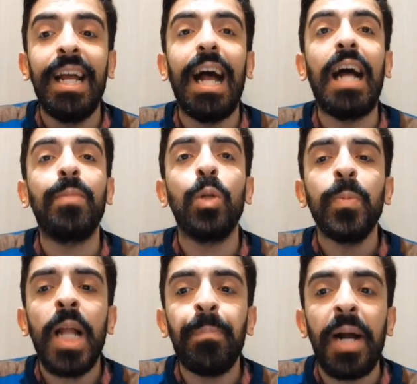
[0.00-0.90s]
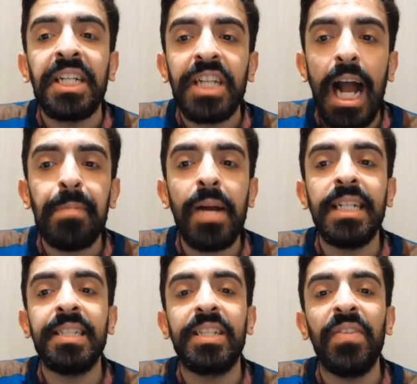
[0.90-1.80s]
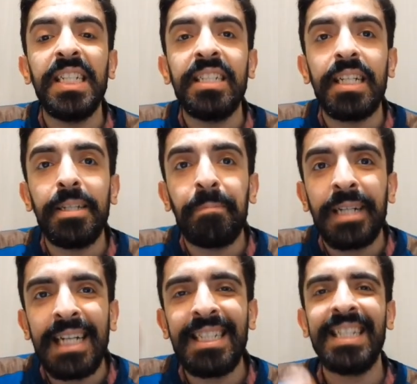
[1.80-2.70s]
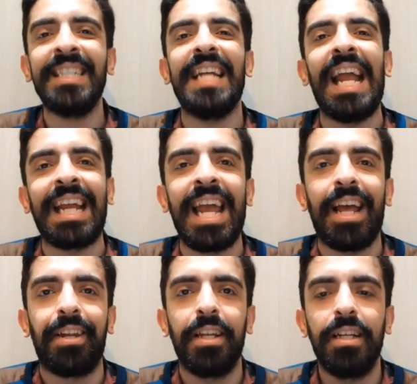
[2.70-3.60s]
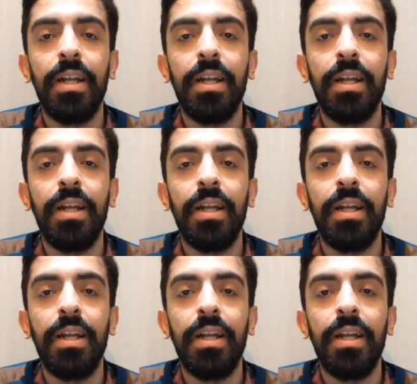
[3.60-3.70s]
and multiply by 9 minus 7, insert the parentheses again.